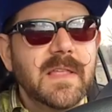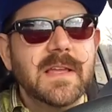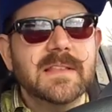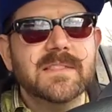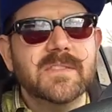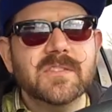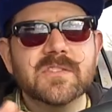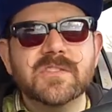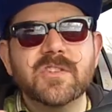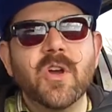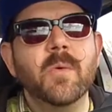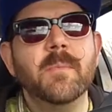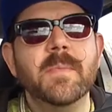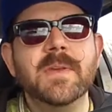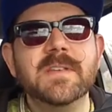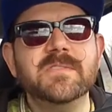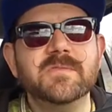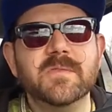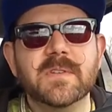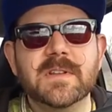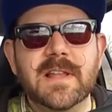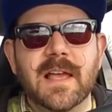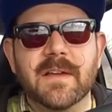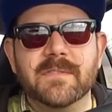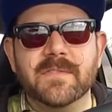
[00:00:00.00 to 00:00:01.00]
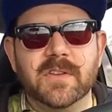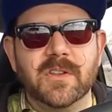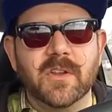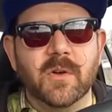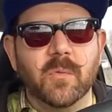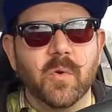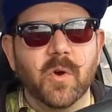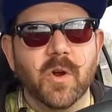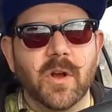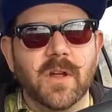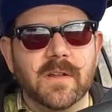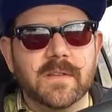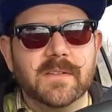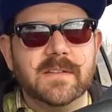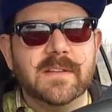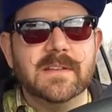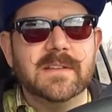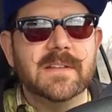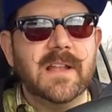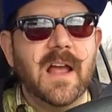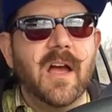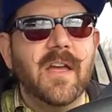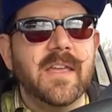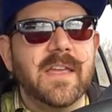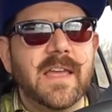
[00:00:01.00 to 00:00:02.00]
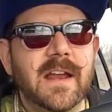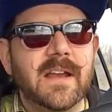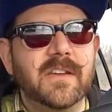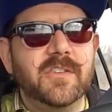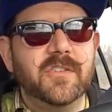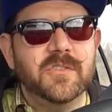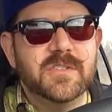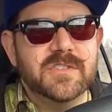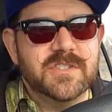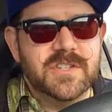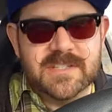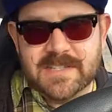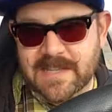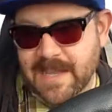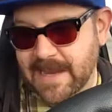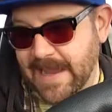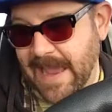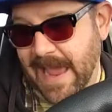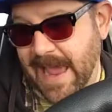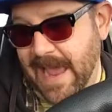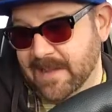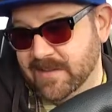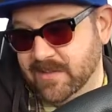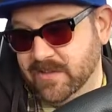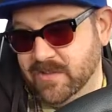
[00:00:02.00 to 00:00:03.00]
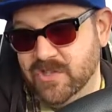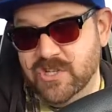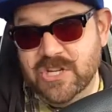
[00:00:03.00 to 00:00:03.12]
Like there's no mystery left in the world because all you gotta do is just like ask